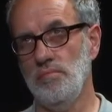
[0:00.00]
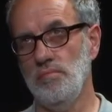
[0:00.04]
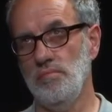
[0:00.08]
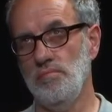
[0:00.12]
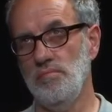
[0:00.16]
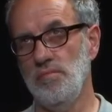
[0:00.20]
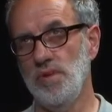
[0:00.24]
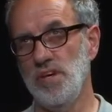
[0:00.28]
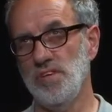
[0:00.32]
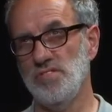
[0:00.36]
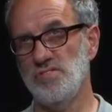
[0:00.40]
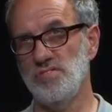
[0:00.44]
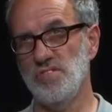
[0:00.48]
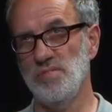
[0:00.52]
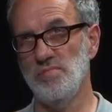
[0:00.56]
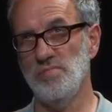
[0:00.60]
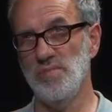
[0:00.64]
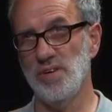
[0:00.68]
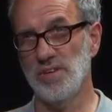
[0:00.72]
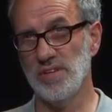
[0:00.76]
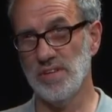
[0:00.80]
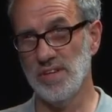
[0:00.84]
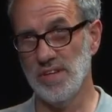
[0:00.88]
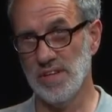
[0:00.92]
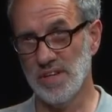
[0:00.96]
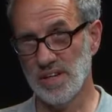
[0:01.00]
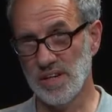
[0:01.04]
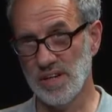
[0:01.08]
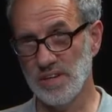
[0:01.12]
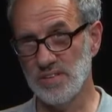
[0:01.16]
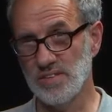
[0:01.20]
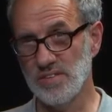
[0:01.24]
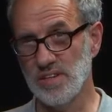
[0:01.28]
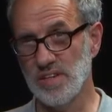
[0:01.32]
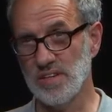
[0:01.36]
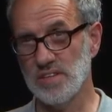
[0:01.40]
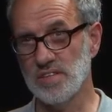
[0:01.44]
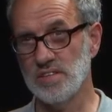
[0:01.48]
history of modern
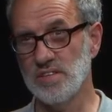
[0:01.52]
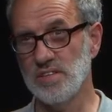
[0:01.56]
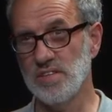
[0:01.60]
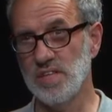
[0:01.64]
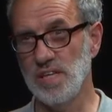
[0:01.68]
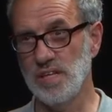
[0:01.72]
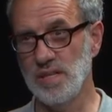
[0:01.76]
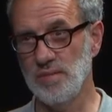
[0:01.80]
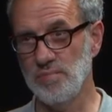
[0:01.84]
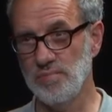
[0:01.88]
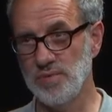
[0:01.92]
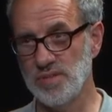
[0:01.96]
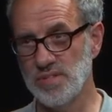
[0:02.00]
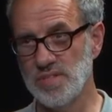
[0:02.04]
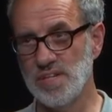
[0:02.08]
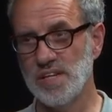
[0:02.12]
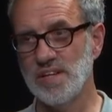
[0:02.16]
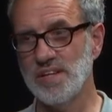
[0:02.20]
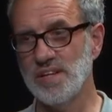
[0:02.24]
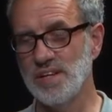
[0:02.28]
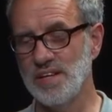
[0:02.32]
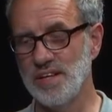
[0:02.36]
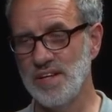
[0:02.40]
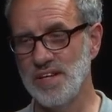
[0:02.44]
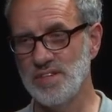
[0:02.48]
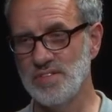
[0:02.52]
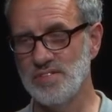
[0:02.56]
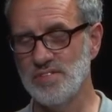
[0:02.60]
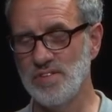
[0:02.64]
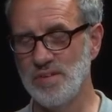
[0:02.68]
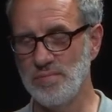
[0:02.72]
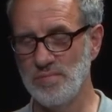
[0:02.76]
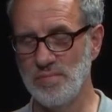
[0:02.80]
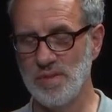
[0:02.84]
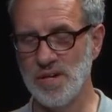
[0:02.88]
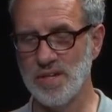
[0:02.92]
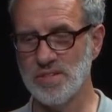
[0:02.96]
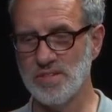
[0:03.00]
architecture, and then in particular history of
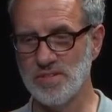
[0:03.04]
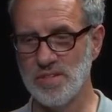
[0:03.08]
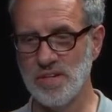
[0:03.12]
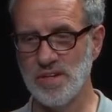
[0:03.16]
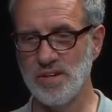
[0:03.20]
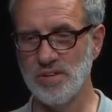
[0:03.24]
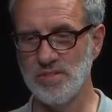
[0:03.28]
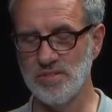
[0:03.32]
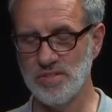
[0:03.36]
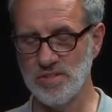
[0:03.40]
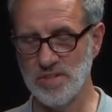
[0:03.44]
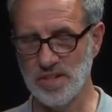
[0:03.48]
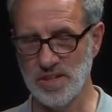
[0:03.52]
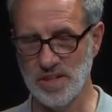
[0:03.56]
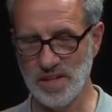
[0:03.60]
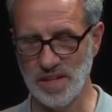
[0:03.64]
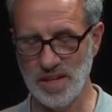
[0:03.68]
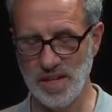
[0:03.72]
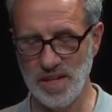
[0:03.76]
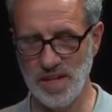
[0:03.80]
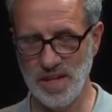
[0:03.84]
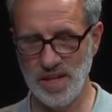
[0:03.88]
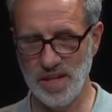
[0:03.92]
mass housing,